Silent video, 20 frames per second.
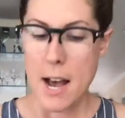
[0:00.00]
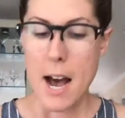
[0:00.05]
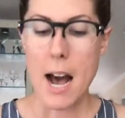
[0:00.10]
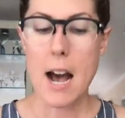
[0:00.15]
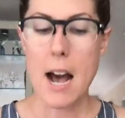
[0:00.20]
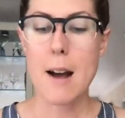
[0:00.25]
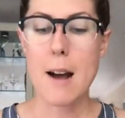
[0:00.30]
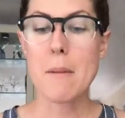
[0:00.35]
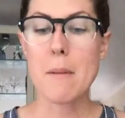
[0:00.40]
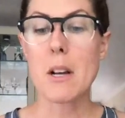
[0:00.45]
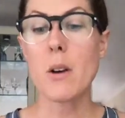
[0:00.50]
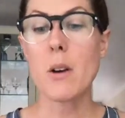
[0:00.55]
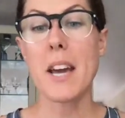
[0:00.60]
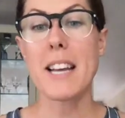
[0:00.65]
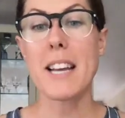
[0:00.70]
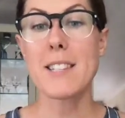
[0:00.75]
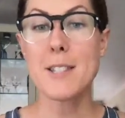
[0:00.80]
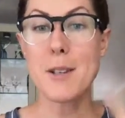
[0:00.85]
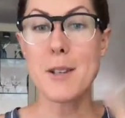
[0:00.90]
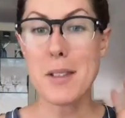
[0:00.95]
Um,
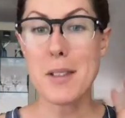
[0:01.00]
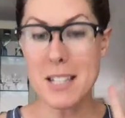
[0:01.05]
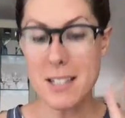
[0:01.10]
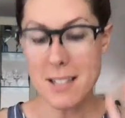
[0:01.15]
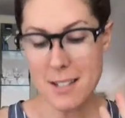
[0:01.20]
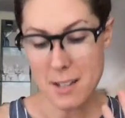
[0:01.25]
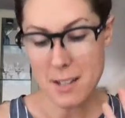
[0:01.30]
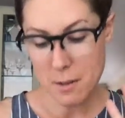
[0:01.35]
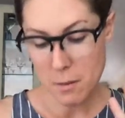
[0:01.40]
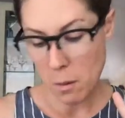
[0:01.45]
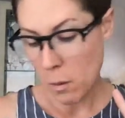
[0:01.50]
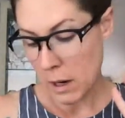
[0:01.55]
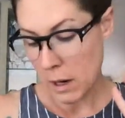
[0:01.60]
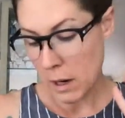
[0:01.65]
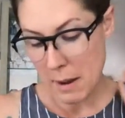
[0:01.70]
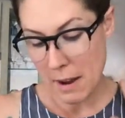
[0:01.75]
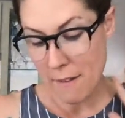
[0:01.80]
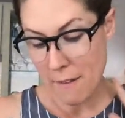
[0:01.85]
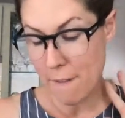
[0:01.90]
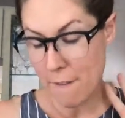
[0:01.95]
okay, so this is one of
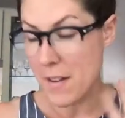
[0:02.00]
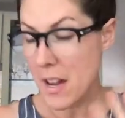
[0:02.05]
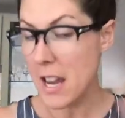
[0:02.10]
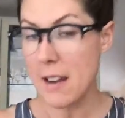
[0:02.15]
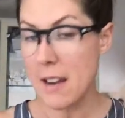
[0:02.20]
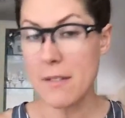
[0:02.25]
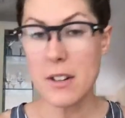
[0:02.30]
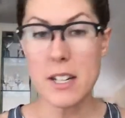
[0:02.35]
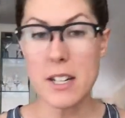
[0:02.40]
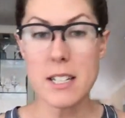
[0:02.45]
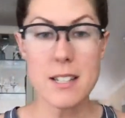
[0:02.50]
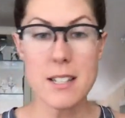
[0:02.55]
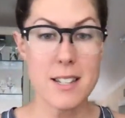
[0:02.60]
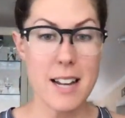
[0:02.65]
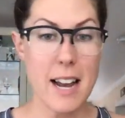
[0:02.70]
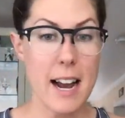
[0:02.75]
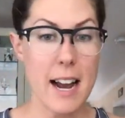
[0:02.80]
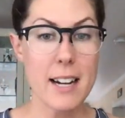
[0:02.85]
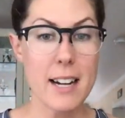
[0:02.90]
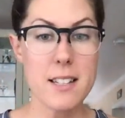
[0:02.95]
my favorite
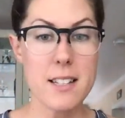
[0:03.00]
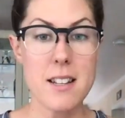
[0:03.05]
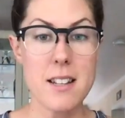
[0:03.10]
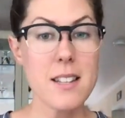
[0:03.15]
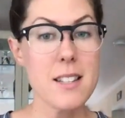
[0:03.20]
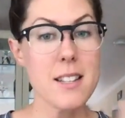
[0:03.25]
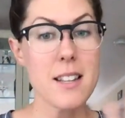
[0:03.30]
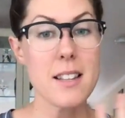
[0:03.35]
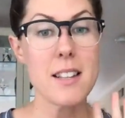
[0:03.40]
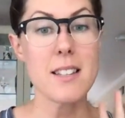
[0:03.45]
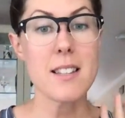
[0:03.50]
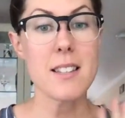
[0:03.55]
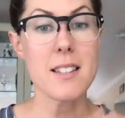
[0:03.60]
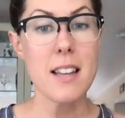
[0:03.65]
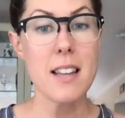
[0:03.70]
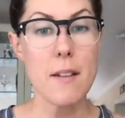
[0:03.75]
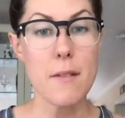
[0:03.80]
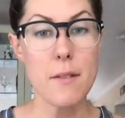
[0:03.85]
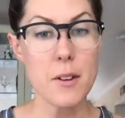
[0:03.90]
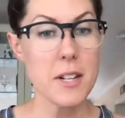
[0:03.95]
snacks. This is in the
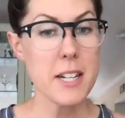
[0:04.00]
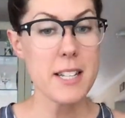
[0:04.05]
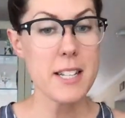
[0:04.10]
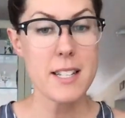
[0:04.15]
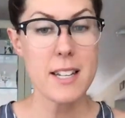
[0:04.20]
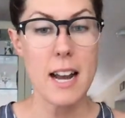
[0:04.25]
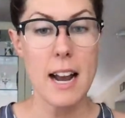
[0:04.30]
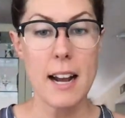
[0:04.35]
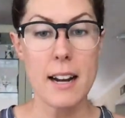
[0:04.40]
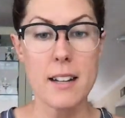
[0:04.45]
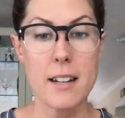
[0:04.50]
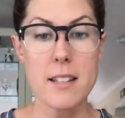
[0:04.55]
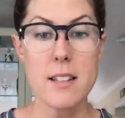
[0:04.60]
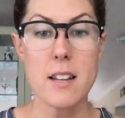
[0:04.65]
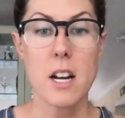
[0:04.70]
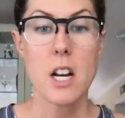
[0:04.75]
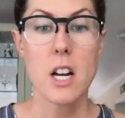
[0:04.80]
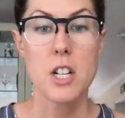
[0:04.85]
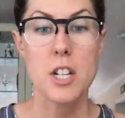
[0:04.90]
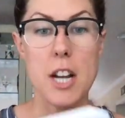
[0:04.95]
savory snacks
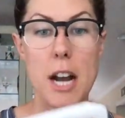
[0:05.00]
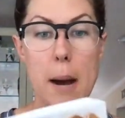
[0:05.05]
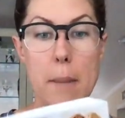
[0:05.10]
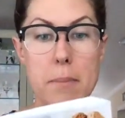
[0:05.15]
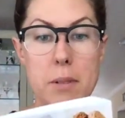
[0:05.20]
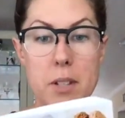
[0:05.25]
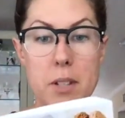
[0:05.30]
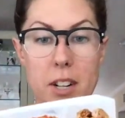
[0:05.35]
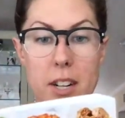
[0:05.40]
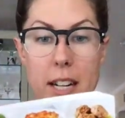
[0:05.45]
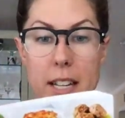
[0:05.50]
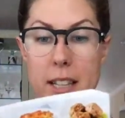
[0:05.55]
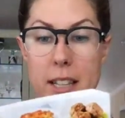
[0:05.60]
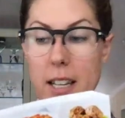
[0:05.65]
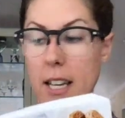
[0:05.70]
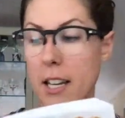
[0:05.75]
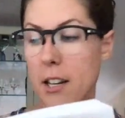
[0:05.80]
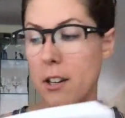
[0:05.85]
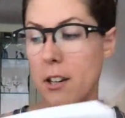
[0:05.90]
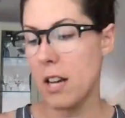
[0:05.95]
chapter in the
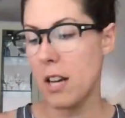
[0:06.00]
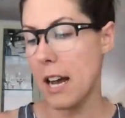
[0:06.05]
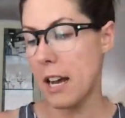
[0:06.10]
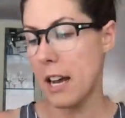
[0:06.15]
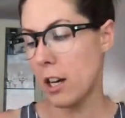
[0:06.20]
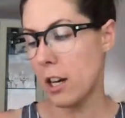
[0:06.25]
Keto Diet